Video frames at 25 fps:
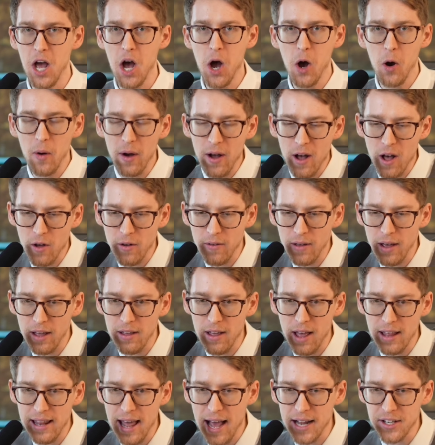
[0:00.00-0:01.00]
Oh,
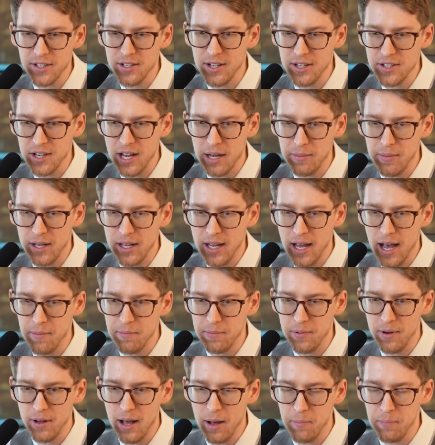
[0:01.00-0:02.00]
an accident is coming
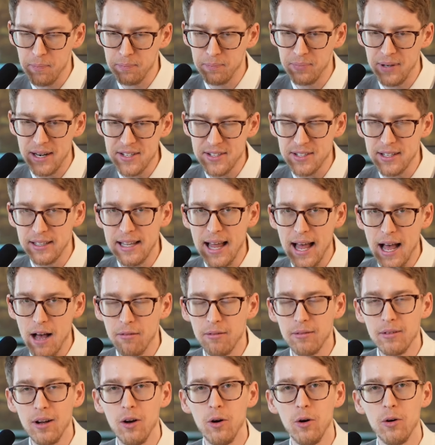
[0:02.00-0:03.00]
up. Press
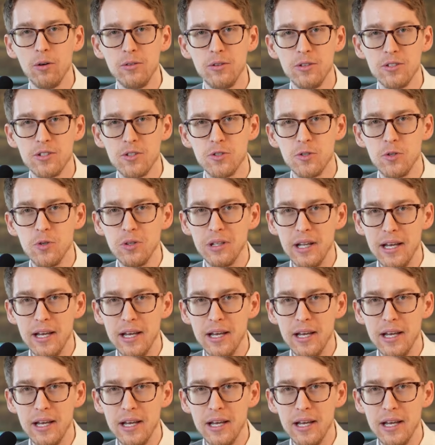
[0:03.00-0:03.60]
allow. Oh, it's too